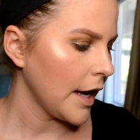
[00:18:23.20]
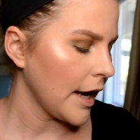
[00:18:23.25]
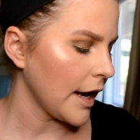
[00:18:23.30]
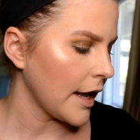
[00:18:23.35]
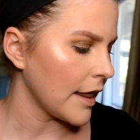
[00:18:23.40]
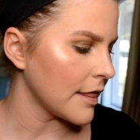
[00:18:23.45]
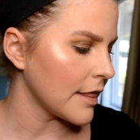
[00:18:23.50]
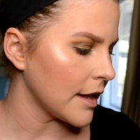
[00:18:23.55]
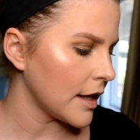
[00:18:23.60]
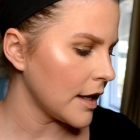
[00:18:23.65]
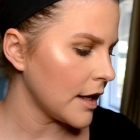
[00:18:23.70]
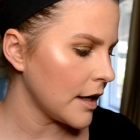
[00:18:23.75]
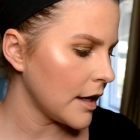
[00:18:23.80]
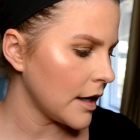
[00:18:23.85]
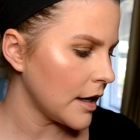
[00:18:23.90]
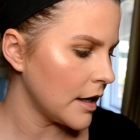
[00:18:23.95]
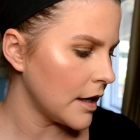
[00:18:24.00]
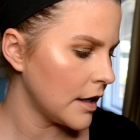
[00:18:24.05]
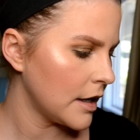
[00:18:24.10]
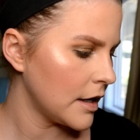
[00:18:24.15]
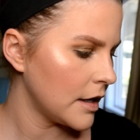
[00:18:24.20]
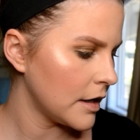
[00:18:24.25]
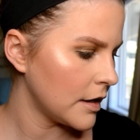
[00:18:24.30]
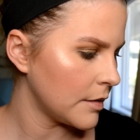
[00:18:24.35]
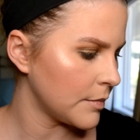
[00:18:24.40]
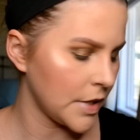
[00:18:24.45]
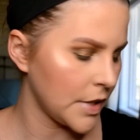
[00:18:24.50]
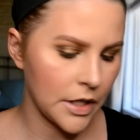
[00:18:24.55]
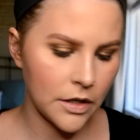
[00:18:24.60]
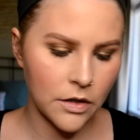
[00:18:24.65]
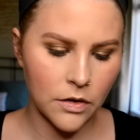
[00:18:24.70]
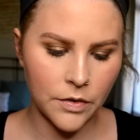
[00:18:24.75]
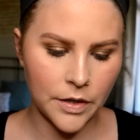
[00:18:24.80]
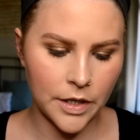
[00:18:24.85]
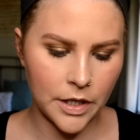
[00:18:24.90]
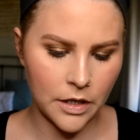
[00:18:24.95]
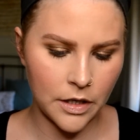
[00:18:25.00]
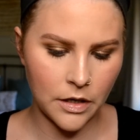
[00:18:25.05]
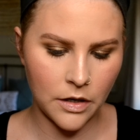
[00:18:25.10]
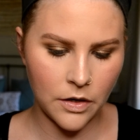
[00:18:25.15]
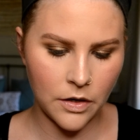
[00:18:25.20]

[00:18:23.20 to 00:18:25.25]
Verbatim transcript: And then I'm going to go in